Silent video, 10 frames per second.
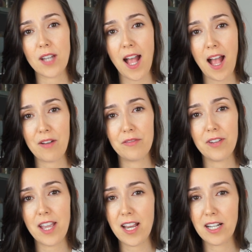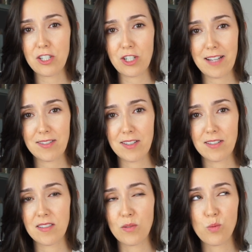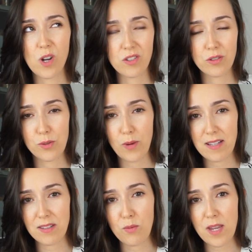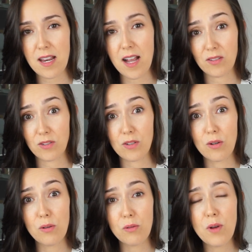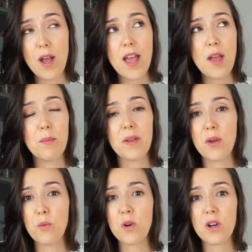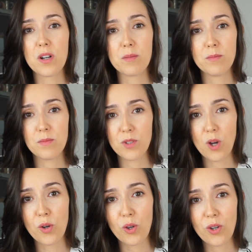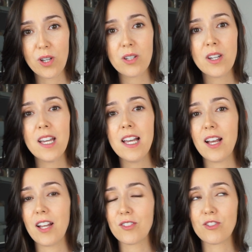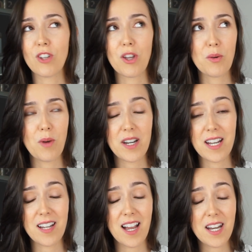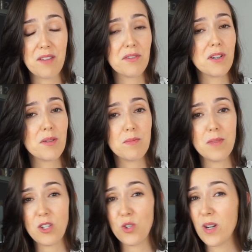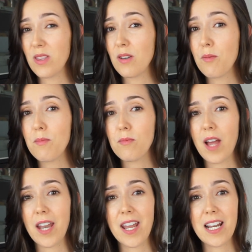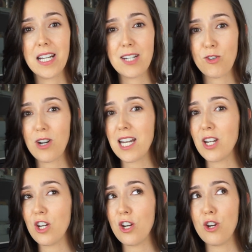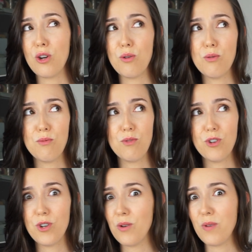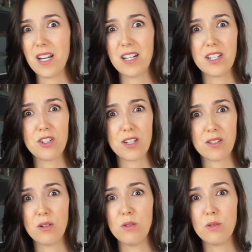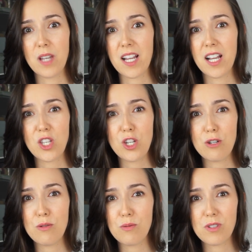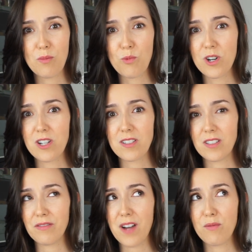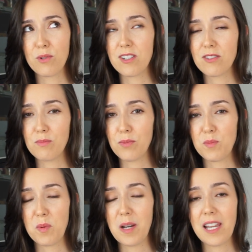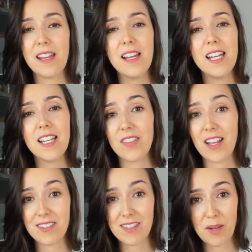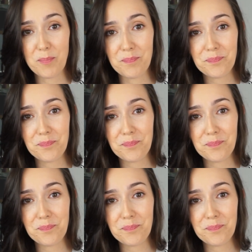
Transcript: to have English lessons once or twice a week at school, but they were not good, and I never enjoyed them, and I literally knew no English at all. Like, I knew some words, 5 words probably, that's it.